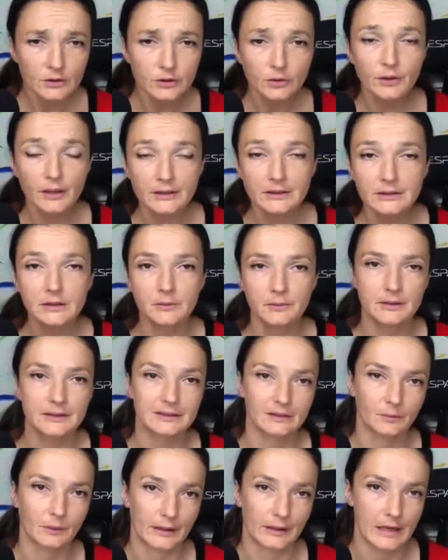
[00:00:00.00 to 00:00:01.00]
that's the
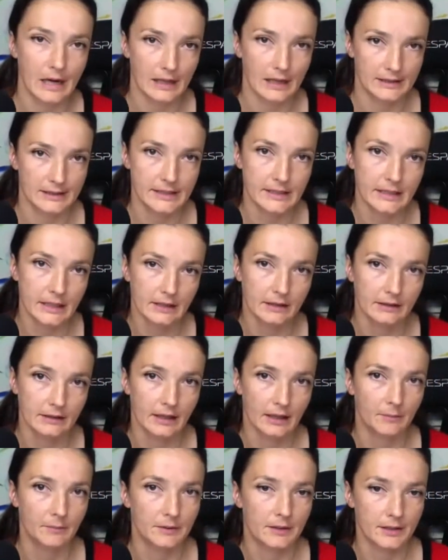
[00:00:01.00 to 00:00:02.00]
reason we're not seeing
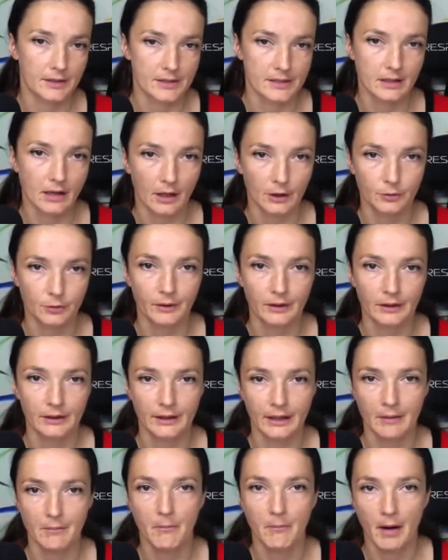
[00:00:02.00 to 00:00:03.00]
them. There's not
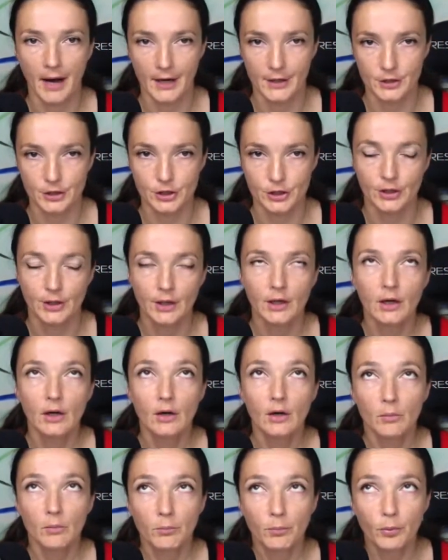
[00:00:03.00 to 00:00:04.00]
really much
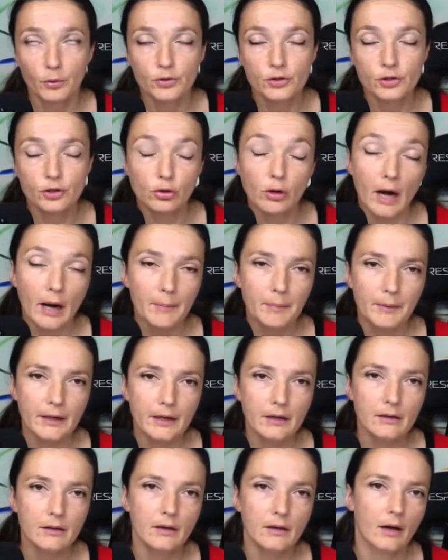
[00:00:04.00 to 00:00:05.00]

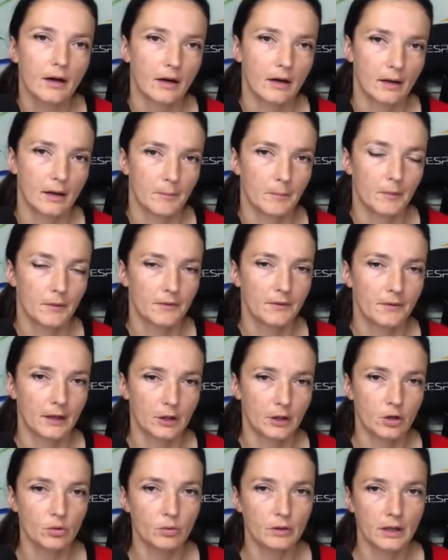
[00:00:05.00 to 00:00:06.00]
bootstrapping
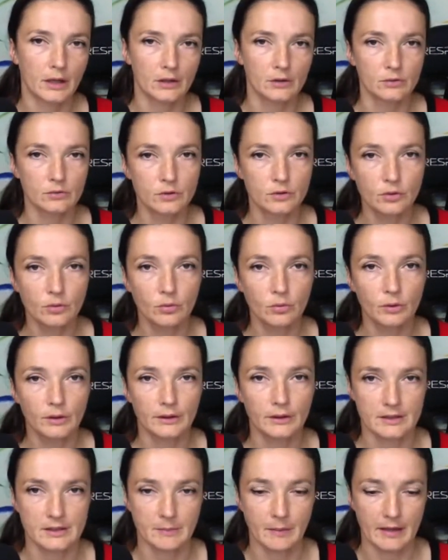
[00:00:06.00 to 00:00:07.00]
that you can do
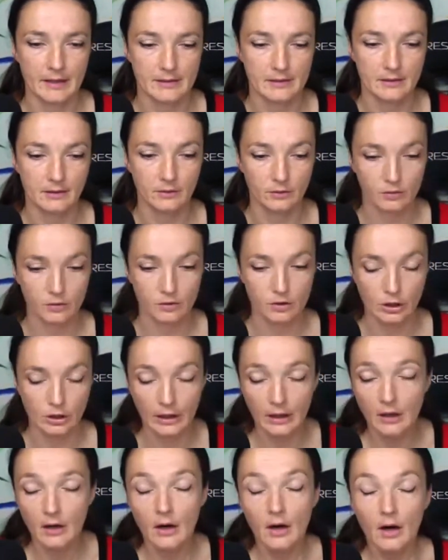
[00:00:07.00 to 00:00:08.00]
in the space
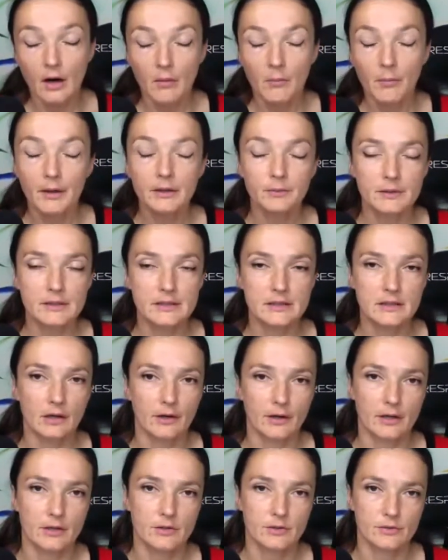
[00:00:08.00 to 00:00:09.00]
industry, but we're
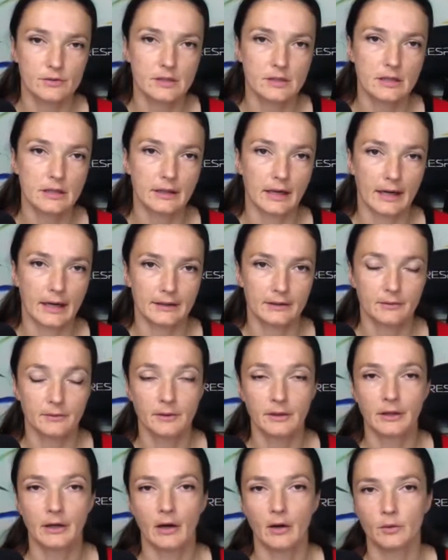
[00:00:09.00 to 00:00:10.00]
starting to see that.
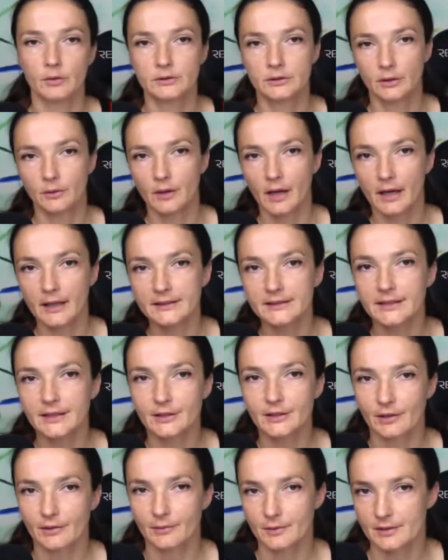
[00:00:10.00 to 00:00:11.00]
So last
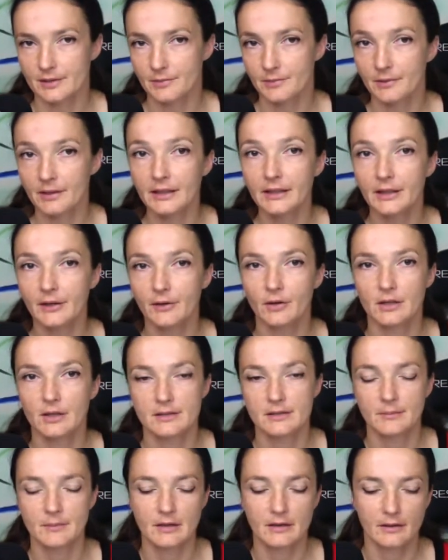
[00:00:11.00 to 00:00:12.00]
year was a really
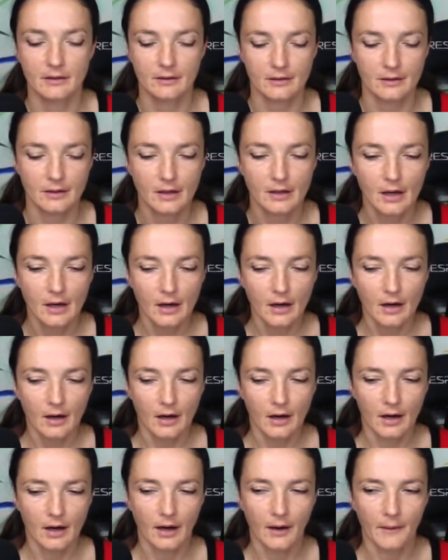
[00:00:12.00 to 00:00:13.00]
awesome year
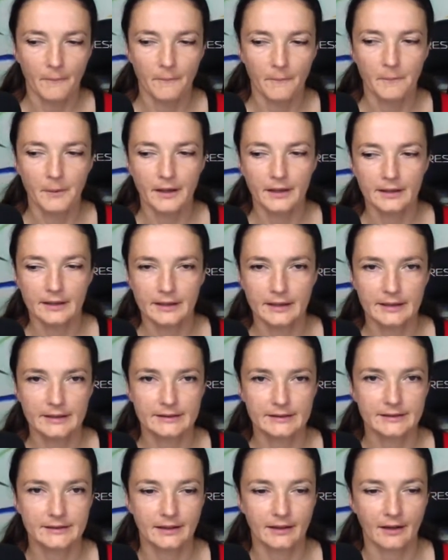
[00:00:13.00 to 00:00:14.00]

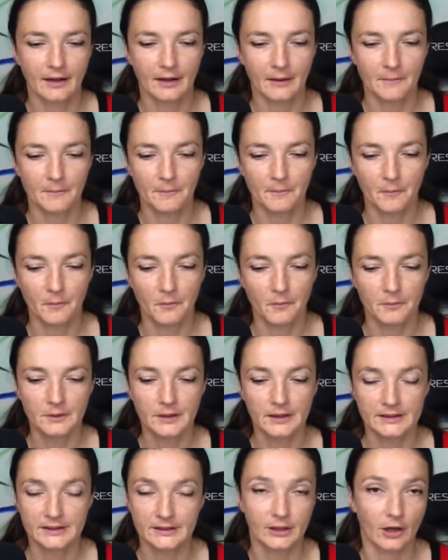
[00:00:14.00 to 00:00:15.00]
because
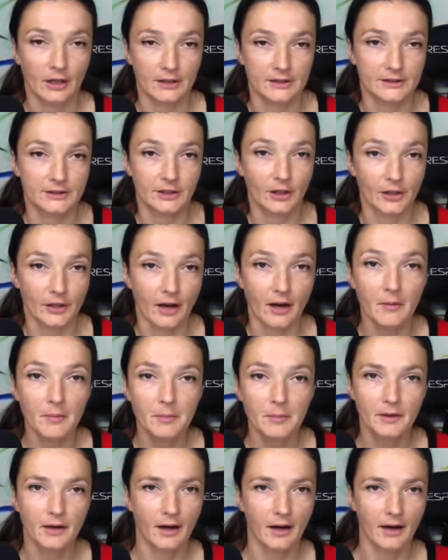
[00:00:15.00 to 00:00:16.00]
a
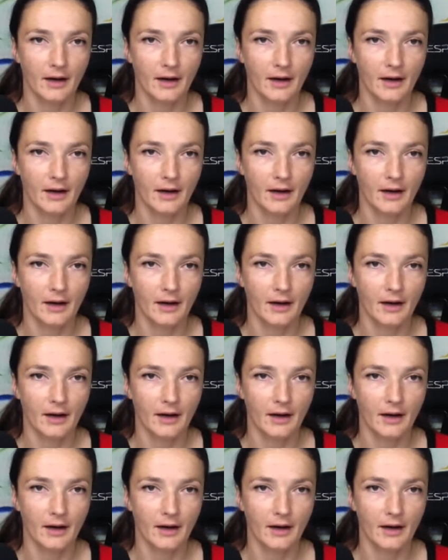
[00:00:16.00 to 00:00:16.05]
startup